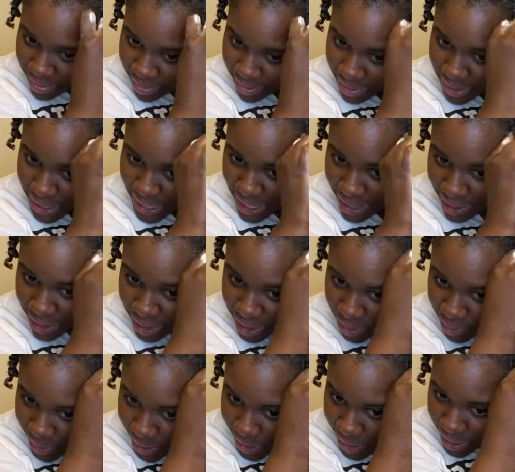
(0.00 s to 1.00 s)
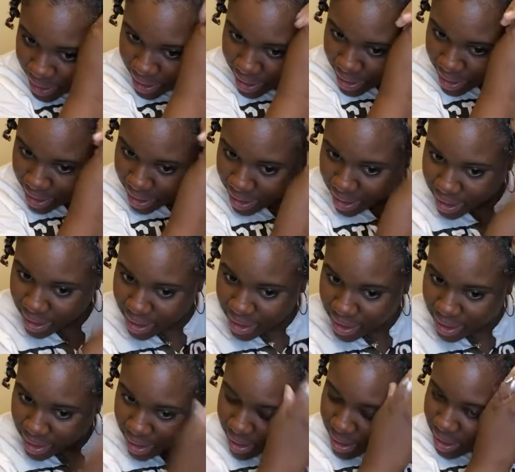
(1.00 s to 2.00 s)
Down this way.
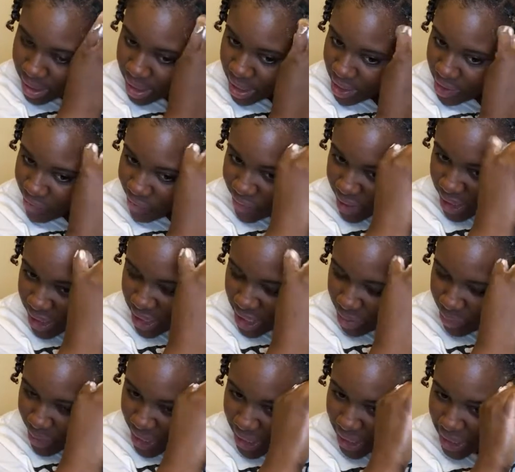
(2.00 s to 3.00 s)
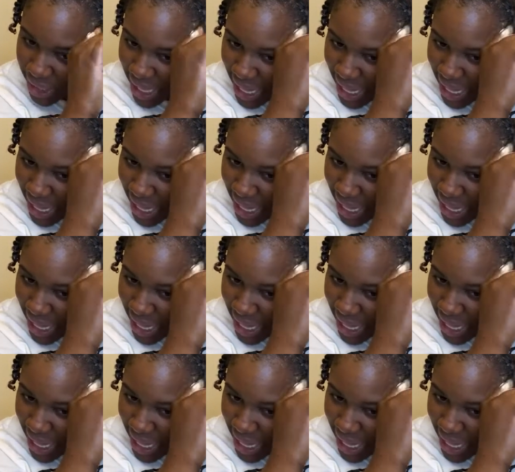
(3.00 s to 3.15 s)
For some reason,